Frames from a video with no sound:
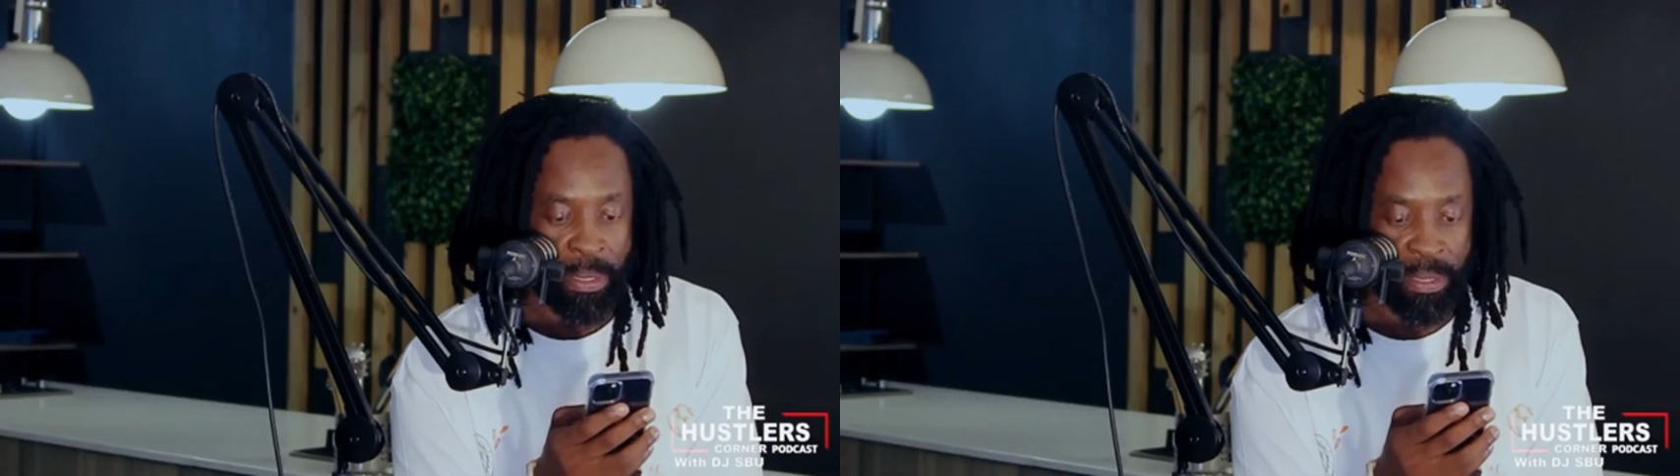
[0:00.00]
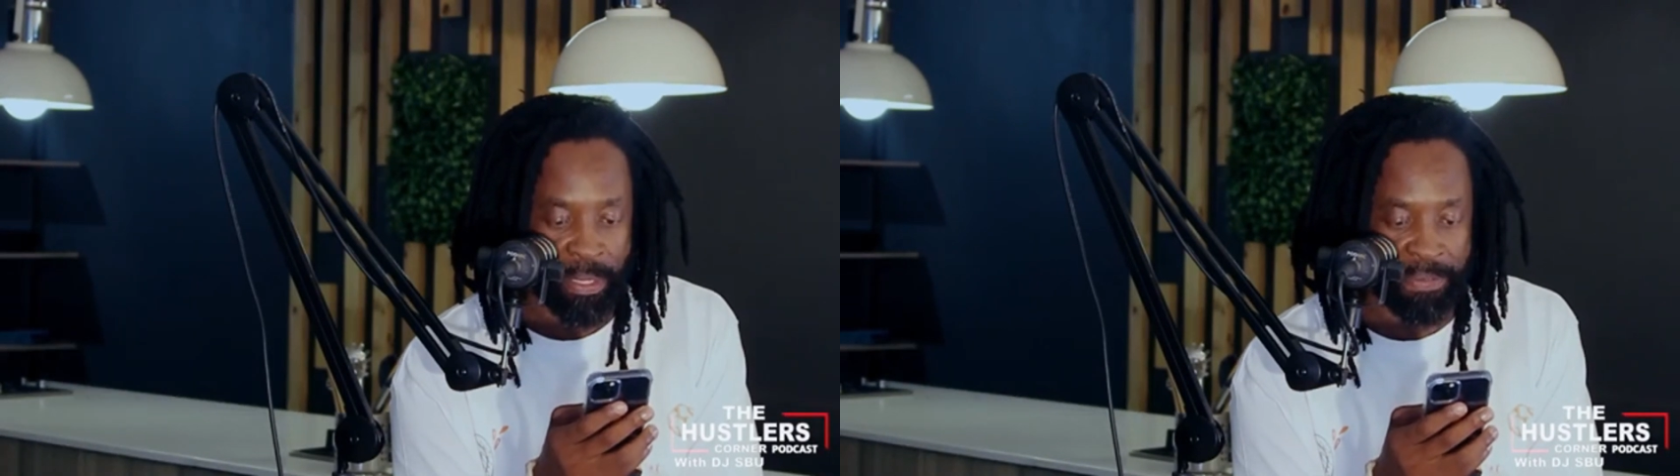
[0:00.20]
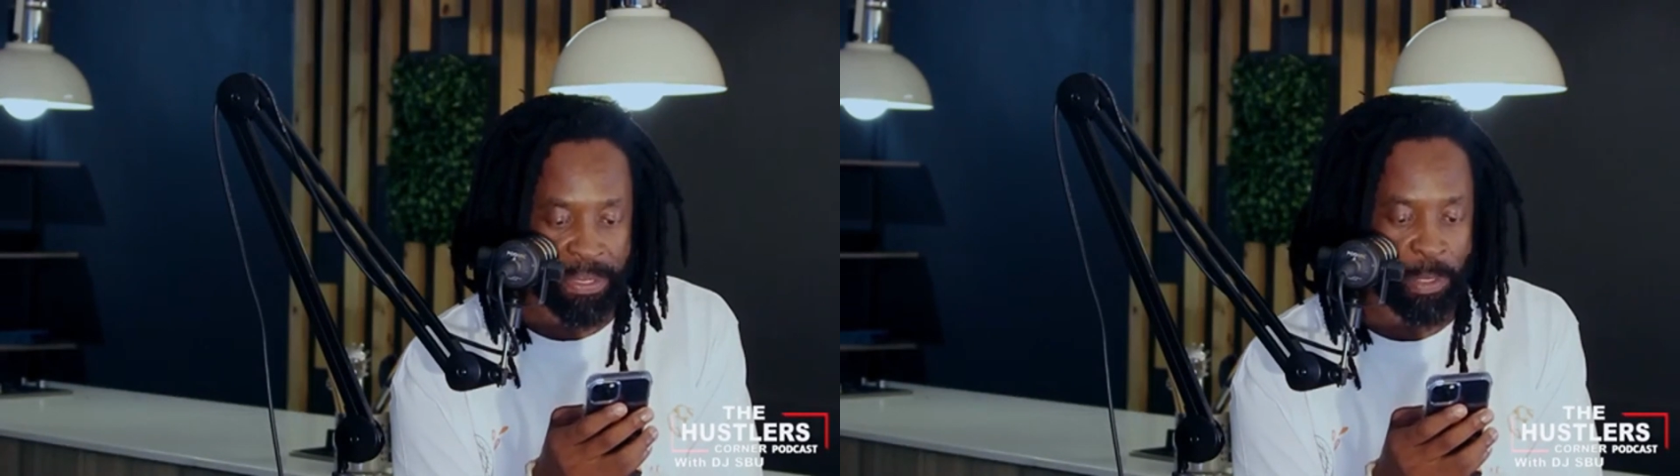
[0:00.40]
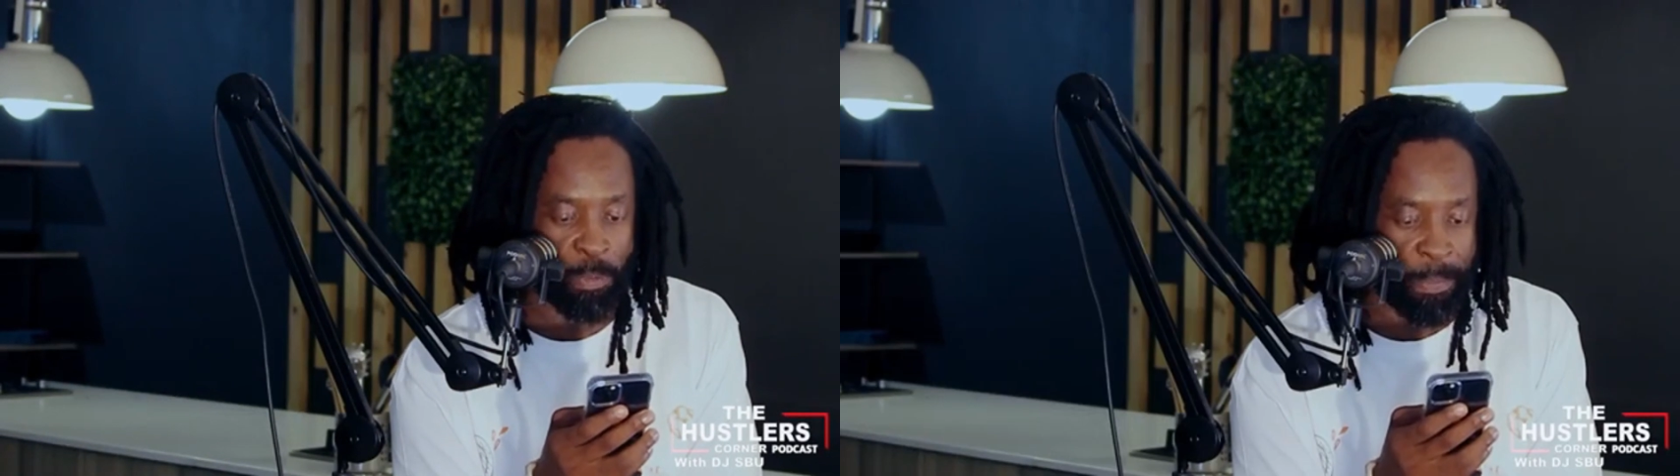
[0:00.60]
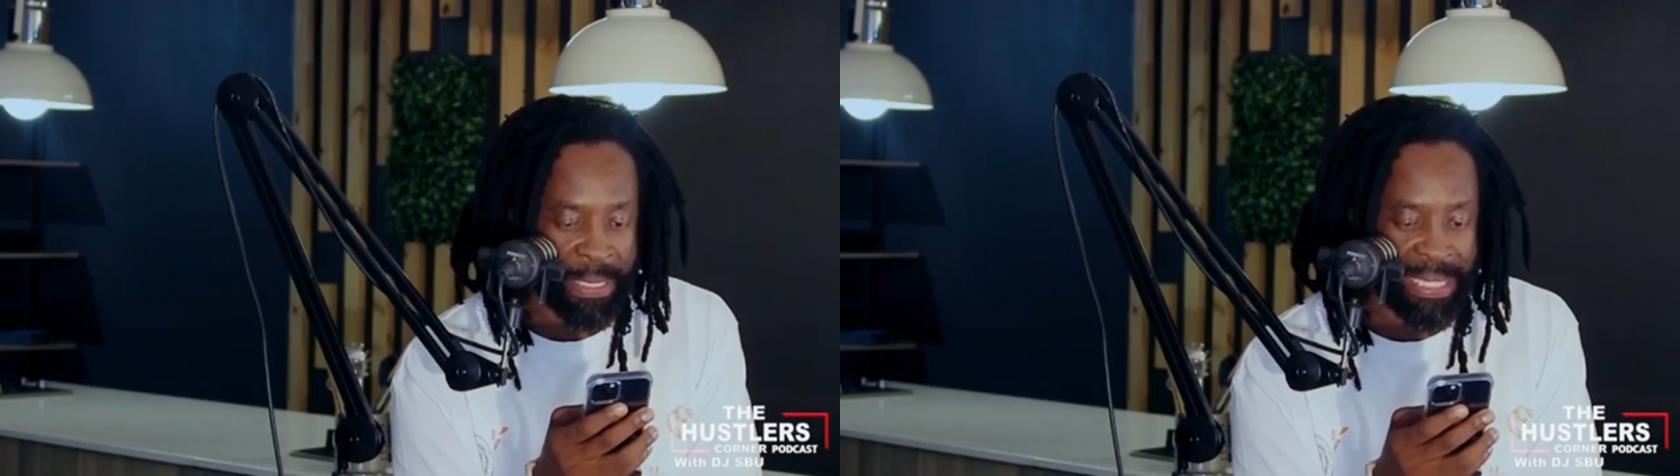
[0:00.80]
services,
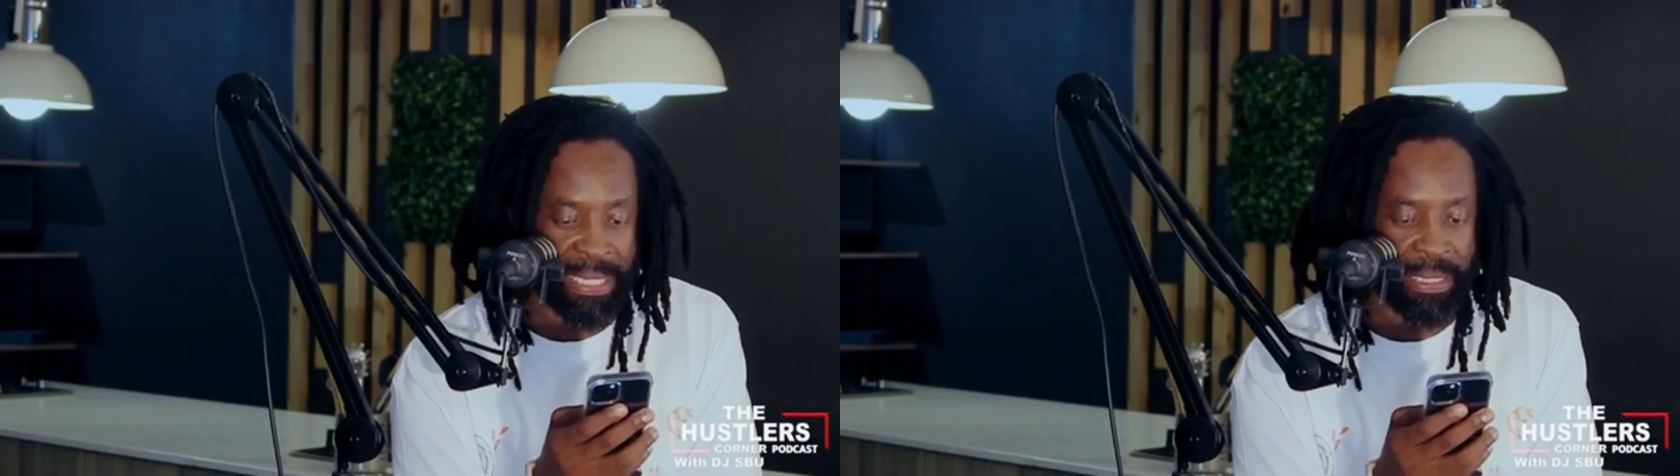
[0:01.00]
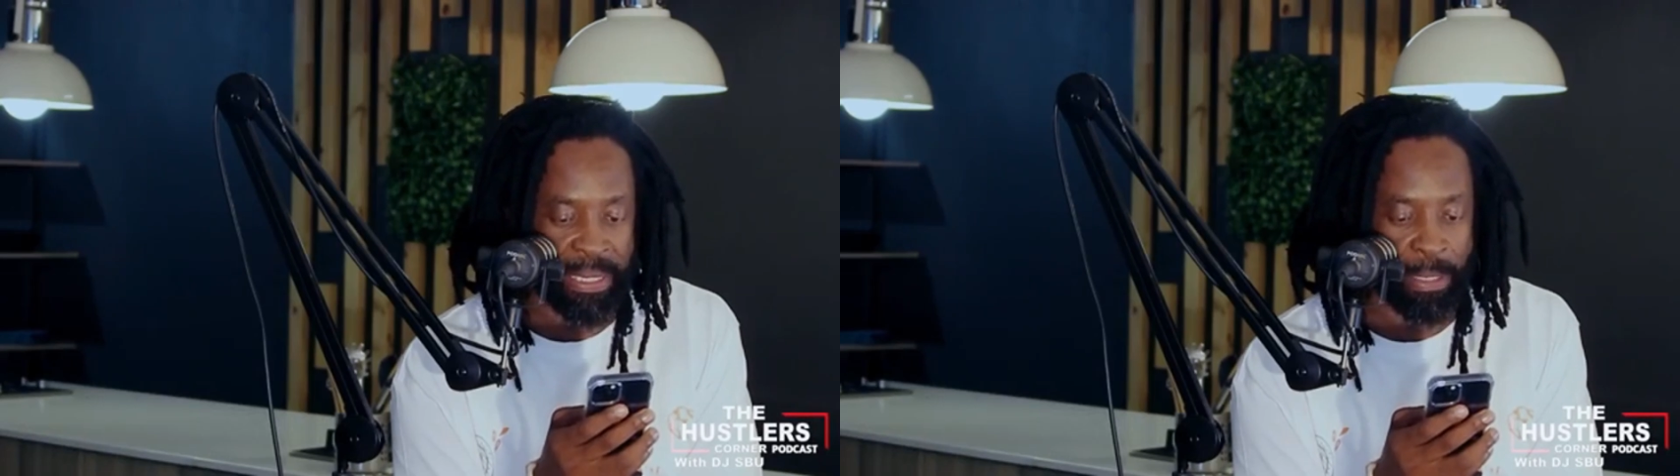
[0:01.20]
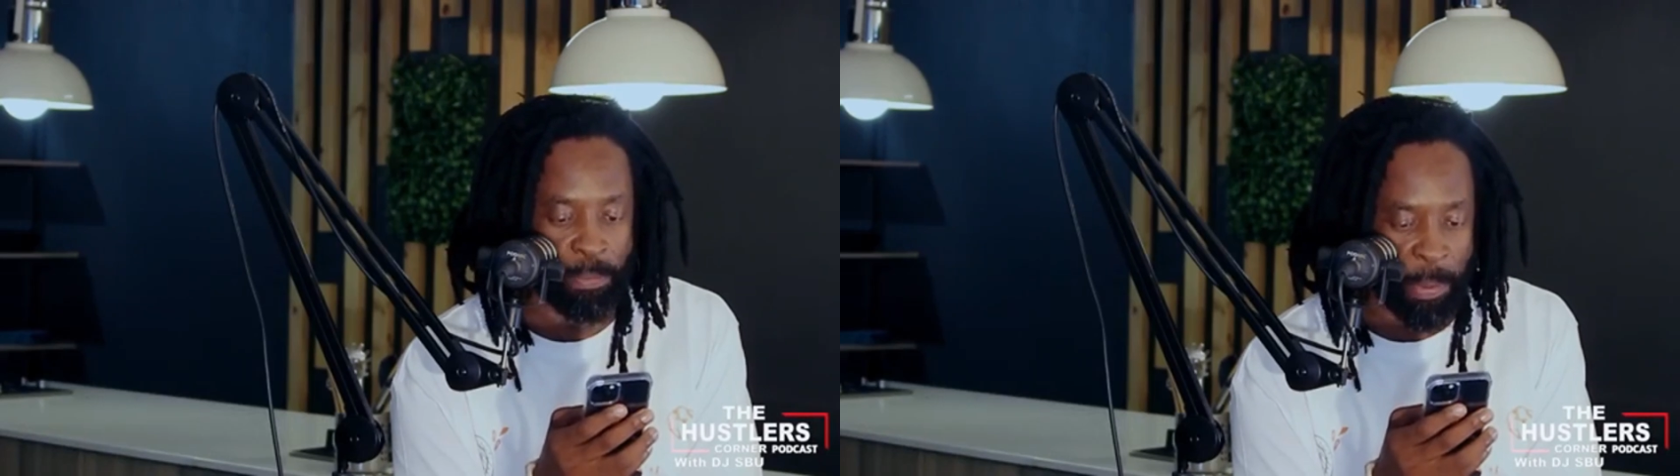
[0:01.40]
property listing,